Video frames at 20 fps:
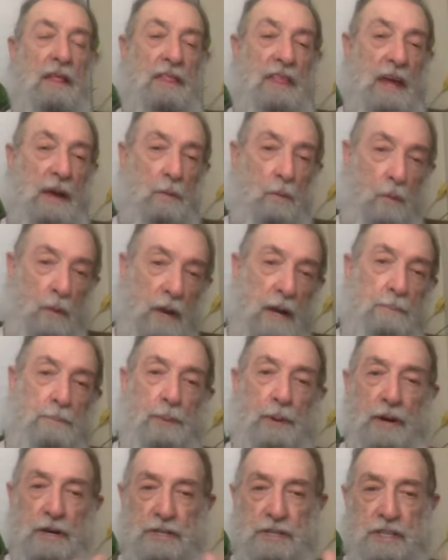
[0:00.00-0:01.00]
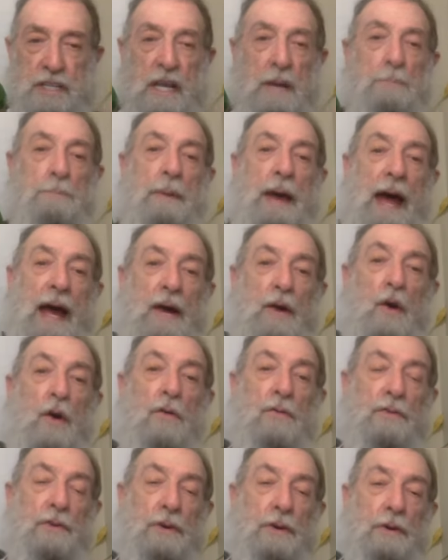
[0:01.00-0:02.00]
Then we pushed them back
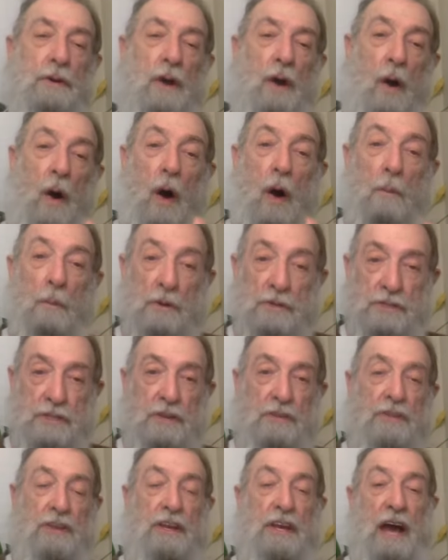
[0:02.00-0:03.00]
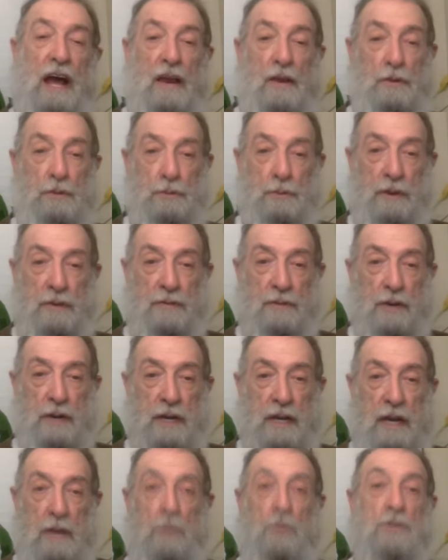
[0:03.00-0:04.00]
over almost to the Yalu River
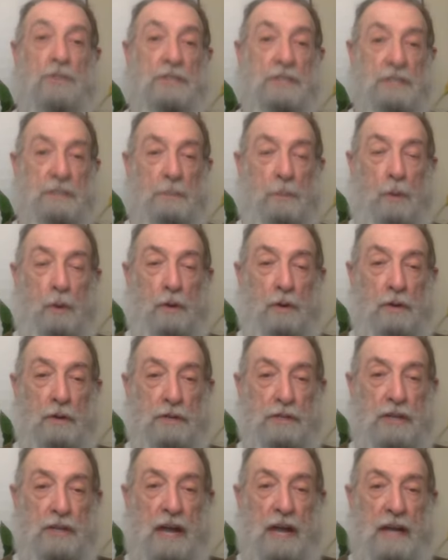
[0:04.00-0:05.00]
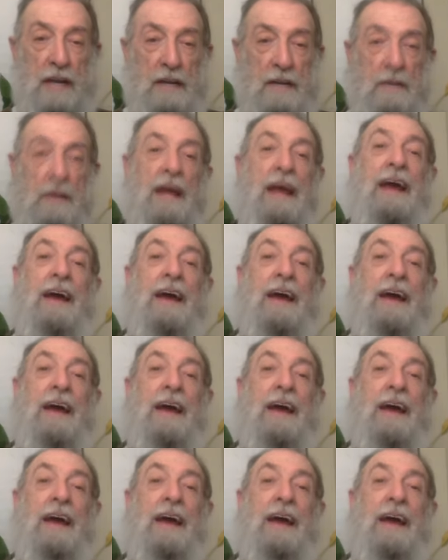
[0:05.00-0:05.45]
again, which is the border of China.